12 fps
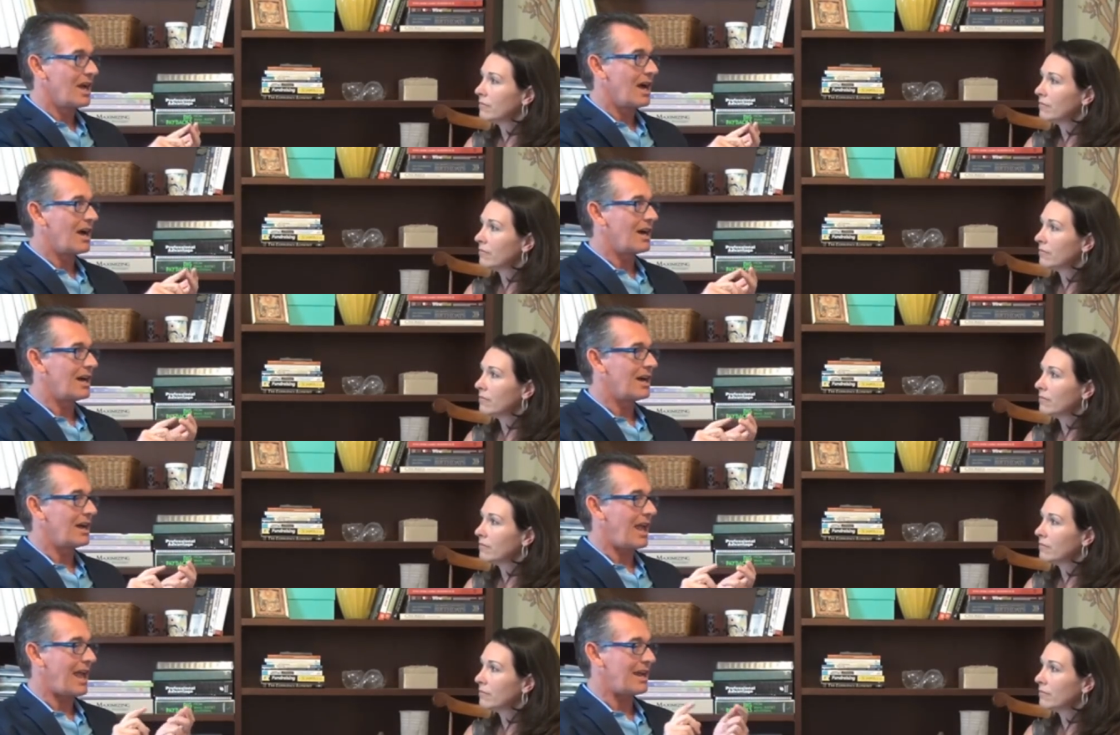
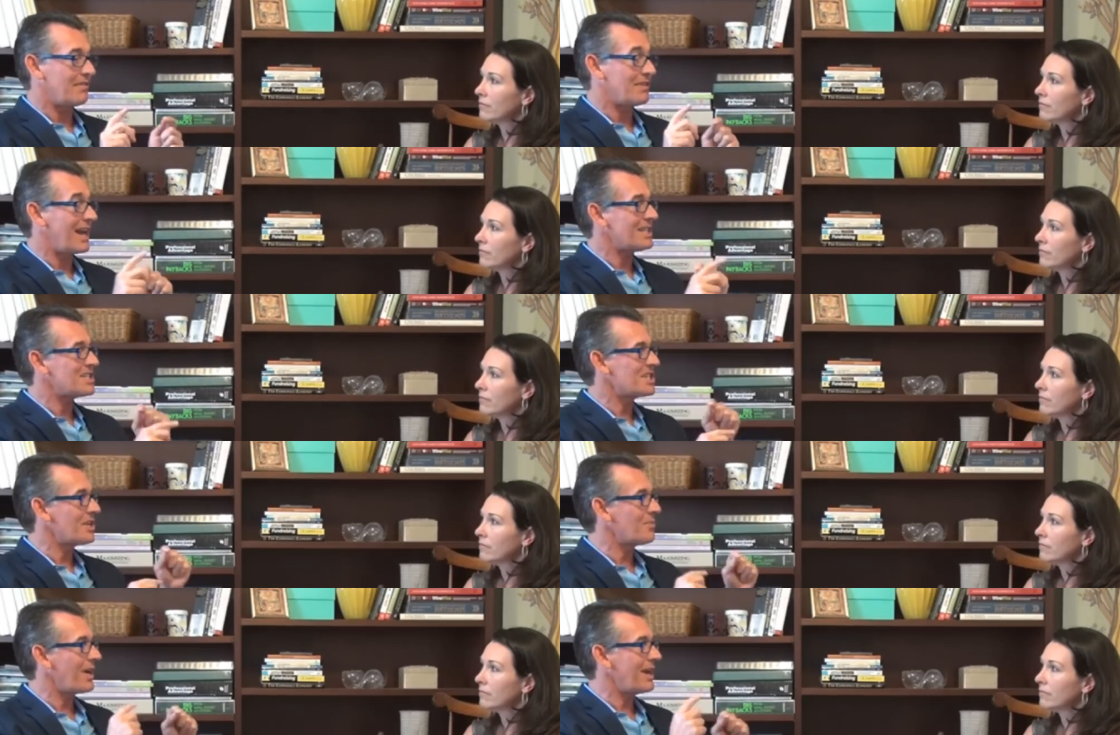Speaker 1: Uh, and if that's
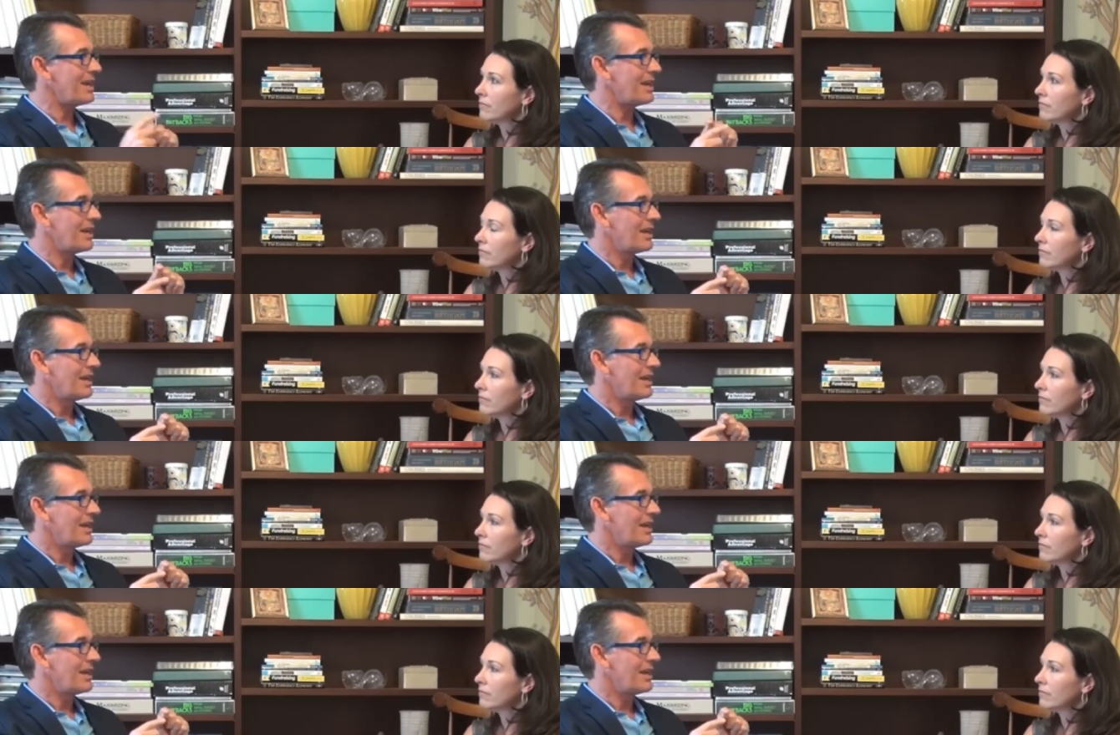done right,